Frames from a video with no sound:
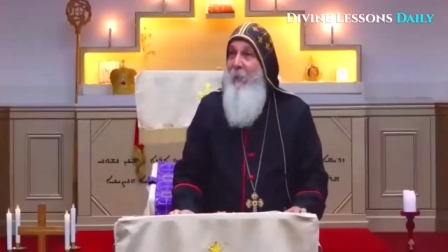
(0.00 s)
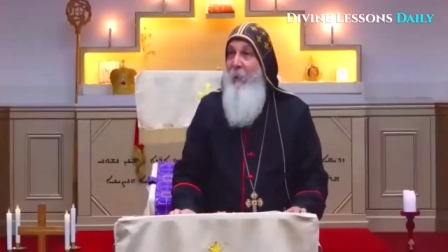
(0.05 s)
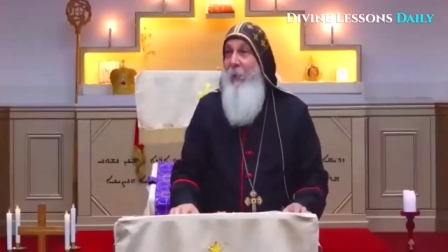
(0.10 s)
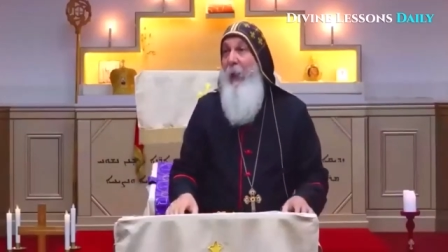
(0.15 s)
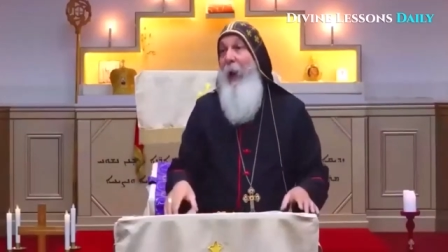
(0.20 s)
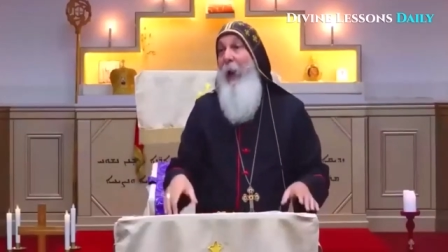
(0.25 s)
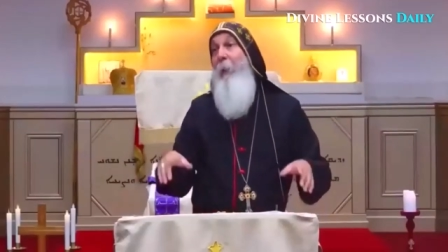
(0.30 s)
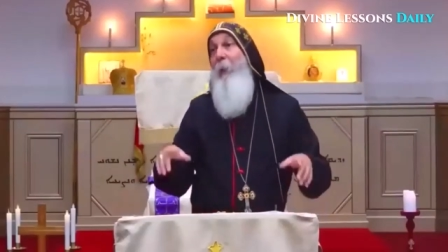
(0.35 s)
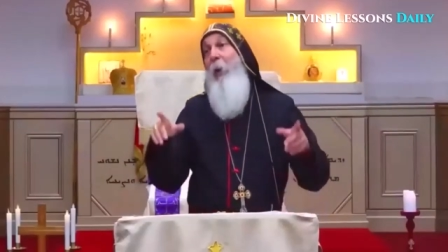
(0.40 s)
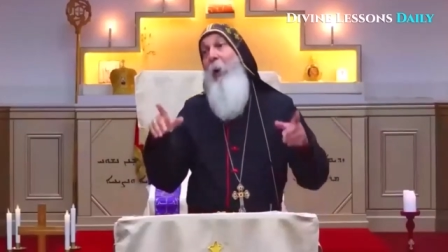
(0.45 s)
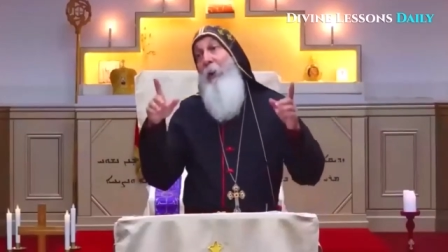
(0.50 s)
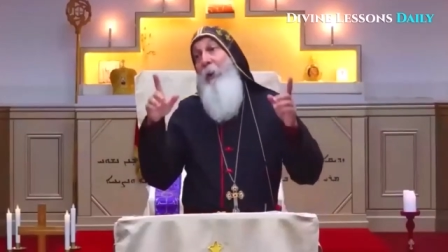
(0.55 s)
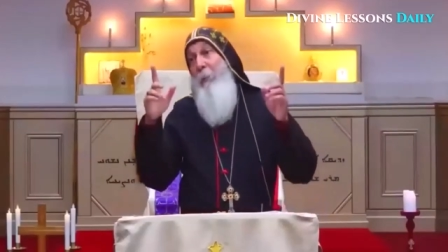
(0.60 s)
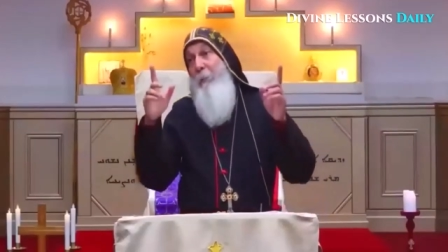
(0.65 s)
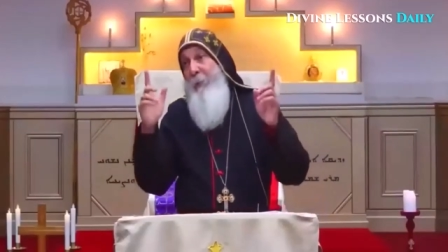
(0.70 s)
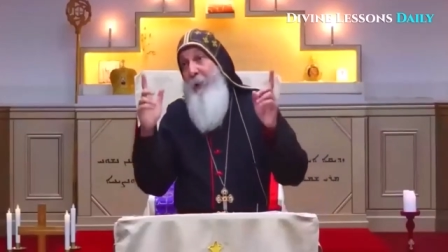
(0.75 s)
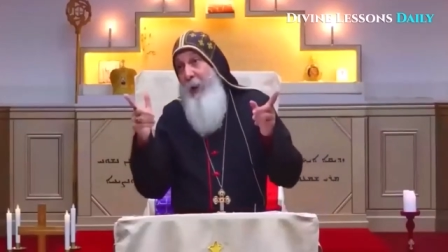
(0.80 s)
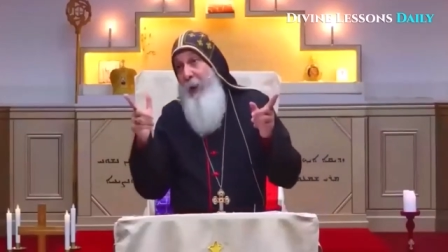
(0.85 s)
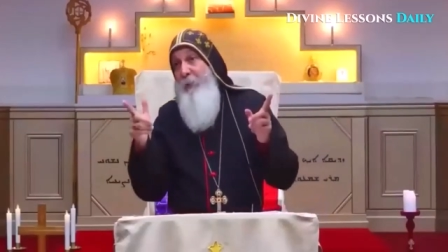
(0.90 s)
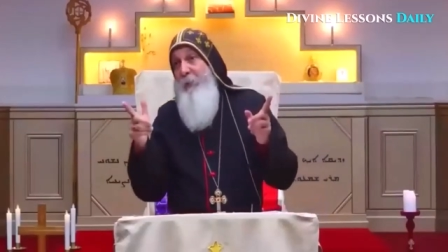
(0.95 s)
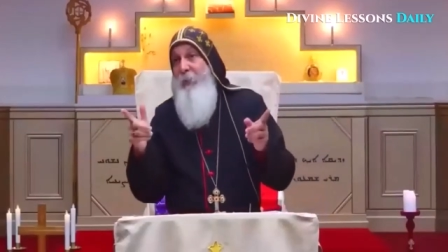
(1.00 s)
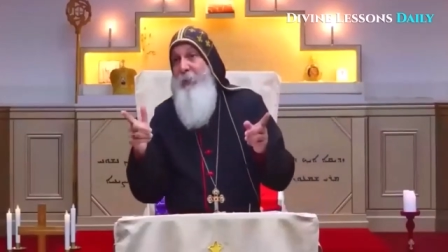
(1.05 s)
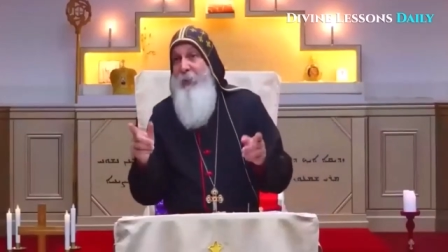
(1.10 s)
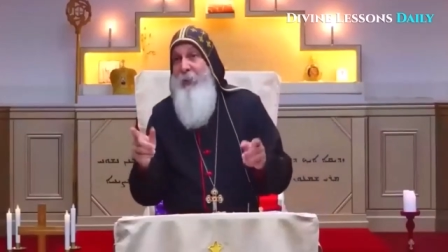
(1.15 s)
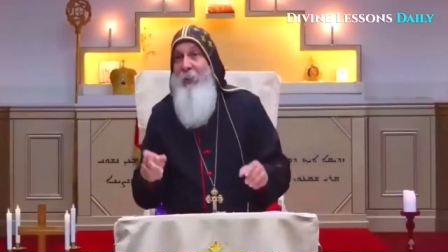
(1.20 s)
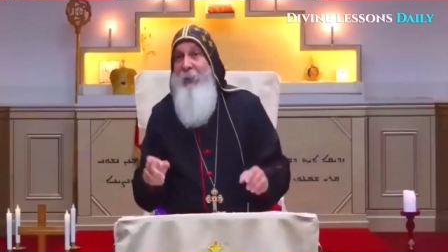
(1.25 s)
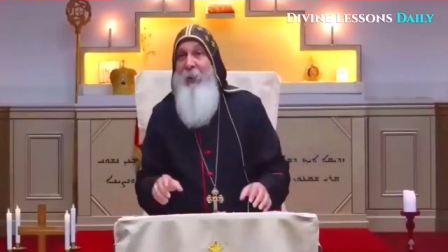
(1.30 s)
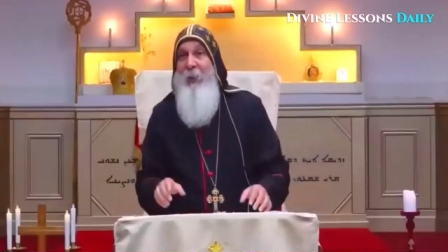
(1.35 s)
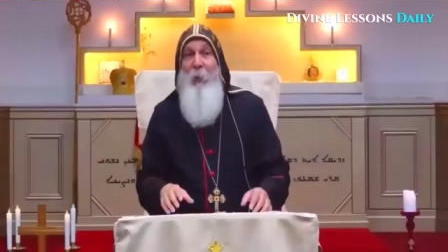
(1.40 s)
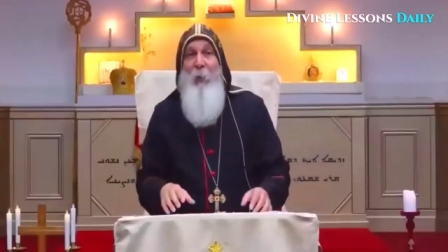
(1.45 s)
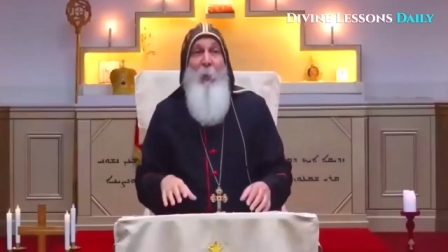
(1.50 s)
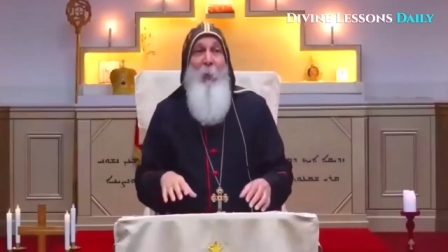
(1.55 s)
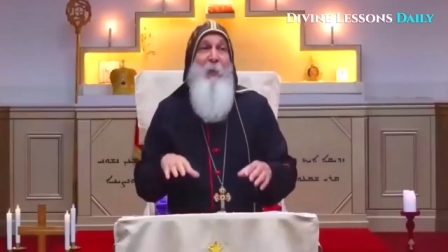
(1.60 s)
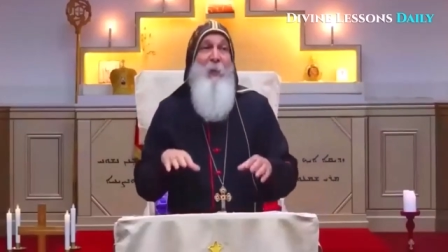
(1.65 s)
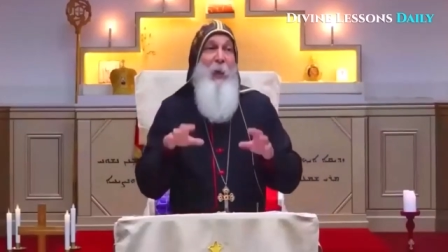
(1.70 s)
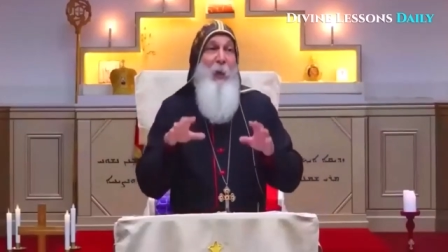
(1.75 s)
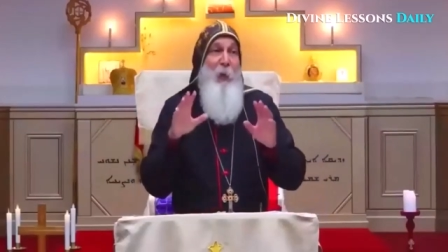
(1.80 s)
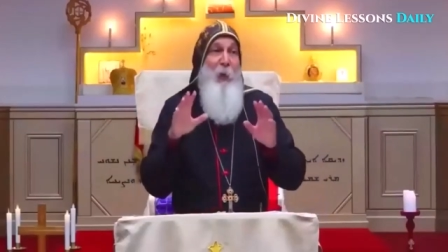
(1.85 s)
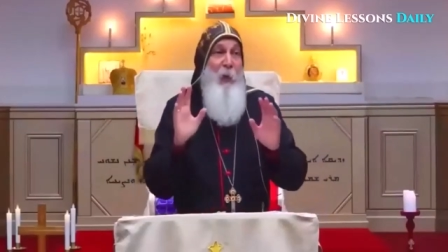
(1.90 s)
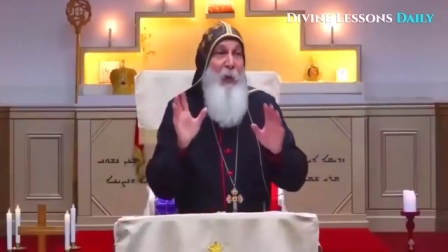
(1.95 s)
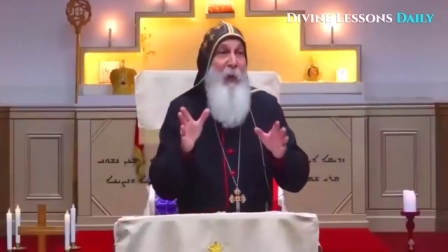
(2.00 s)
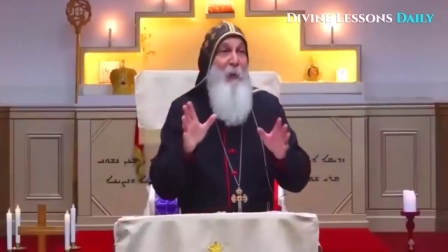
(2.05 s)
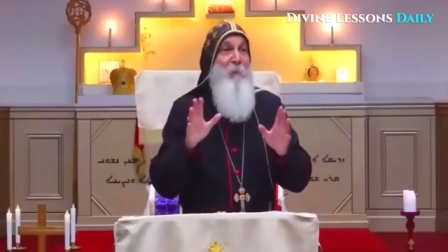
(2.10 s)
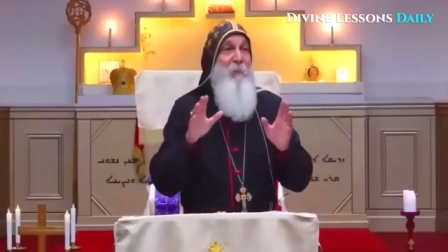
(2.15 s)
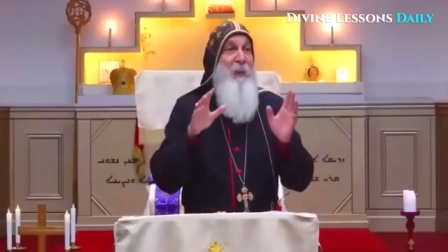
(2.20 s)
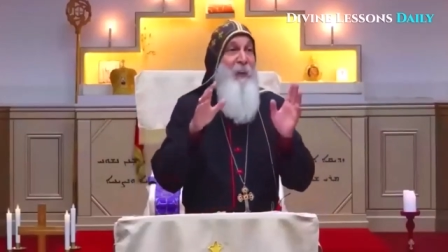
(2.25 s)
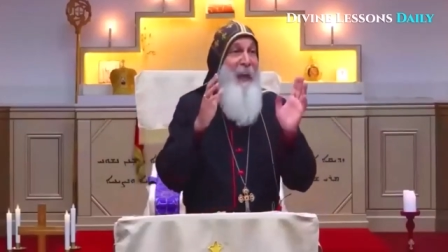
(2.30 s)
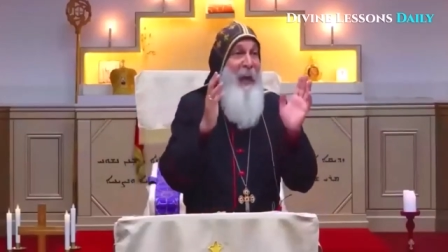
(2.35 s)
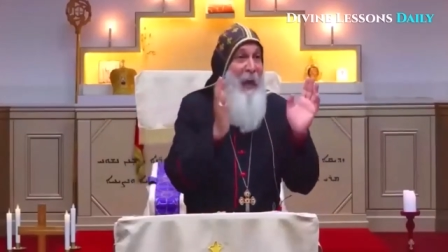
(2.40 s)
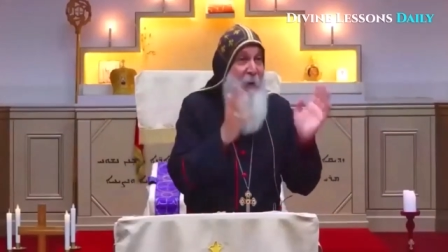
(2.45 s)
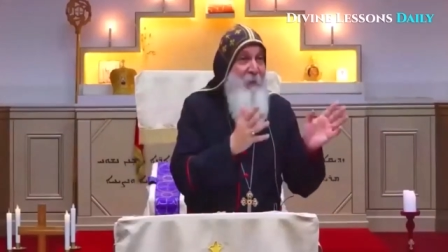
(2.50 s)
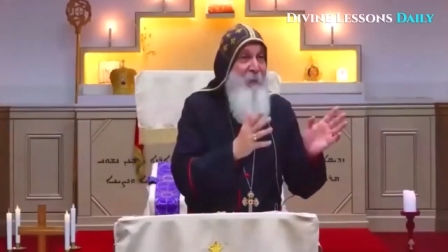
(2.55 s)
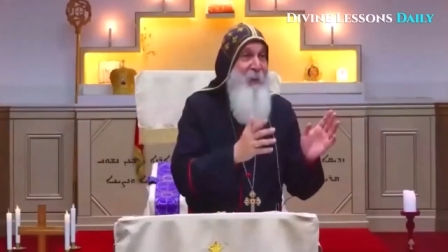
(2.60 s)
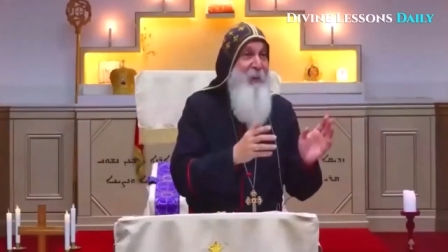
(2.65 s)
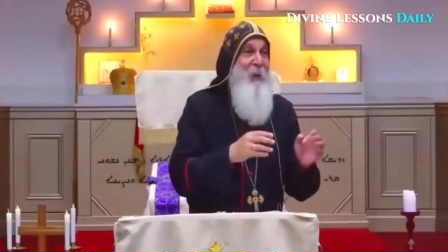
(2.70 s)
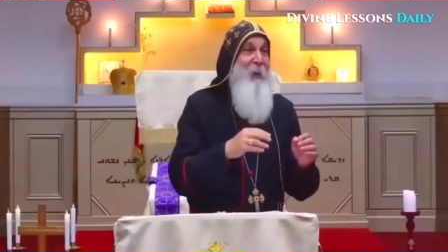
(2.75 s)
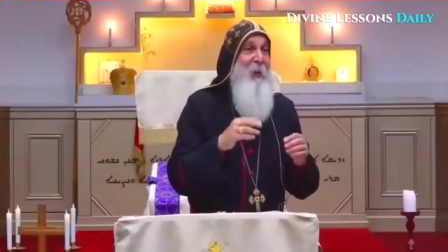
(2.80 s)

Now, it all depends whether you live in heaven